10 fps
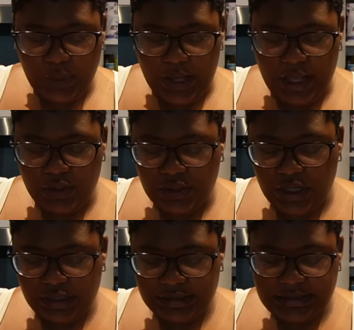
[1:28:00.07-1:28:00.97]

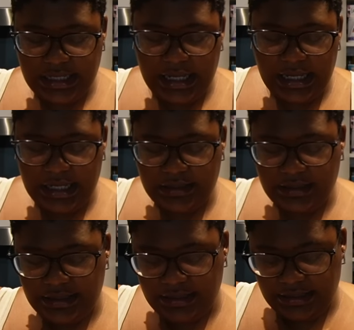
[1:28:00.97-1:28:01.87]
L-carnitine.
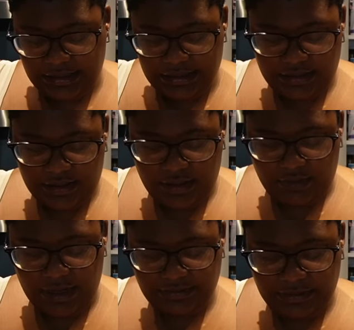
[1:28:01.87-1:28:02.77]
Yeah,
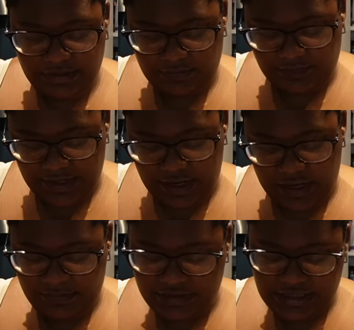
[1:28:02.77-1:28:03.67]
watch me find out
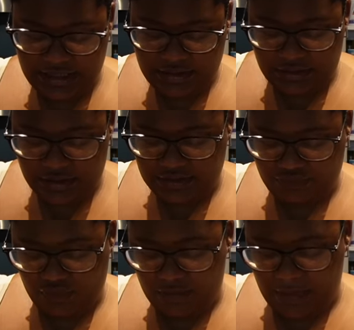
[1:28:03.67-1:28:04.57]
I'm just saying all this
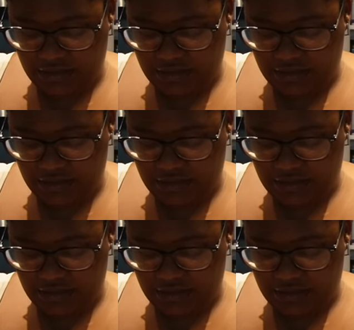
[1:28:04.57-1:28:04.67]
wrong my